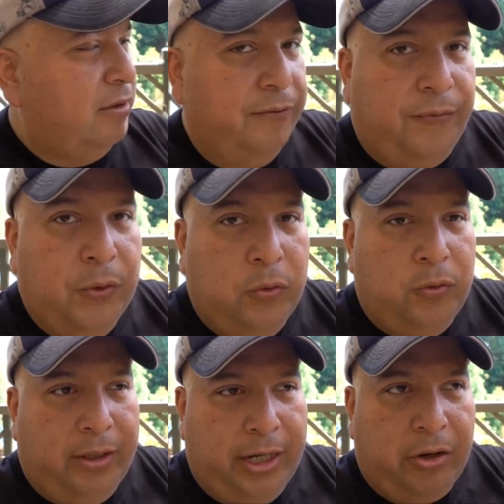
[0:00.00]
the
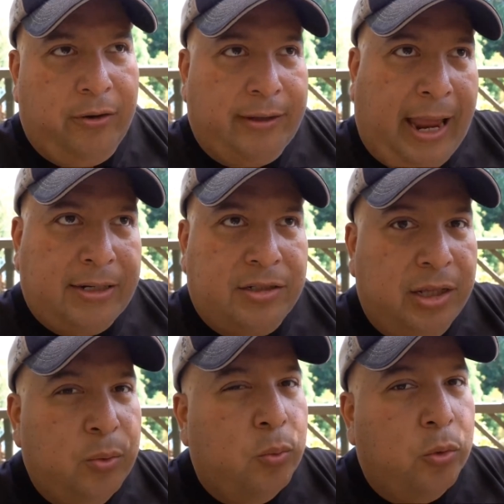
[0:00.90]
food here is
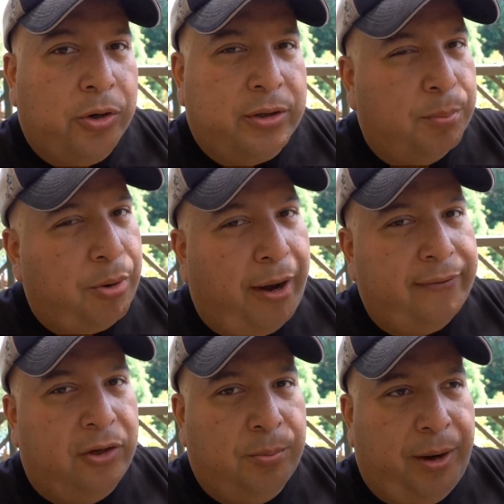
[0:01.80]
actually worth the
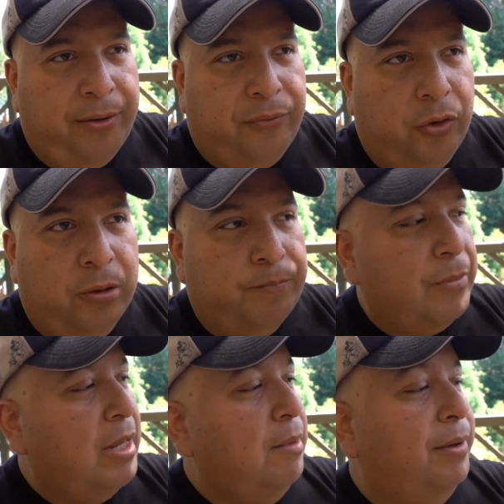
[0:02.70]
price that you're paying for,
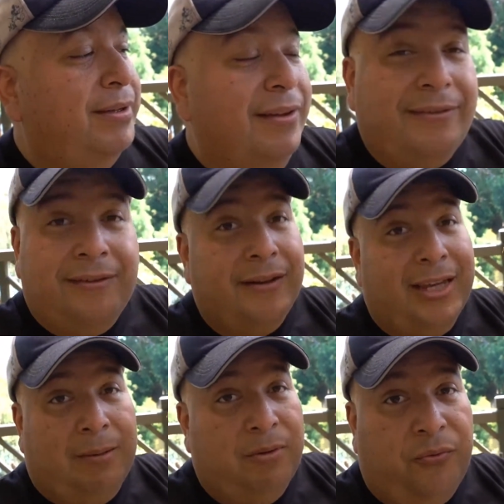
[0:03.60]
because this is gonna
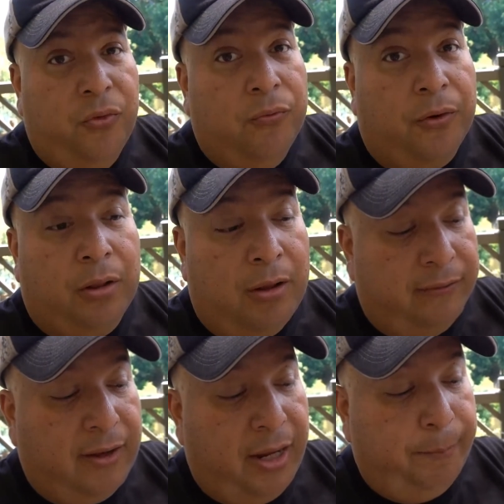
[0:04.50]
keep me food for a long
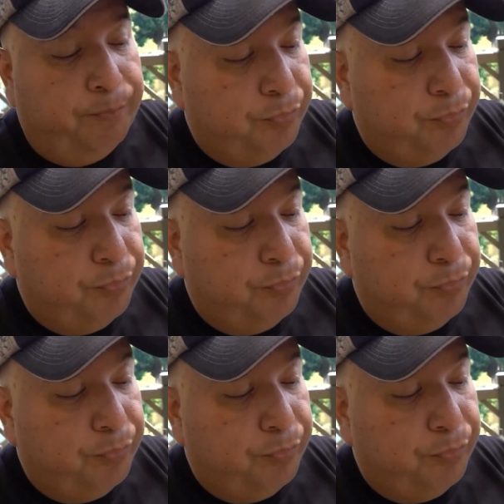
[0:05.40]
time.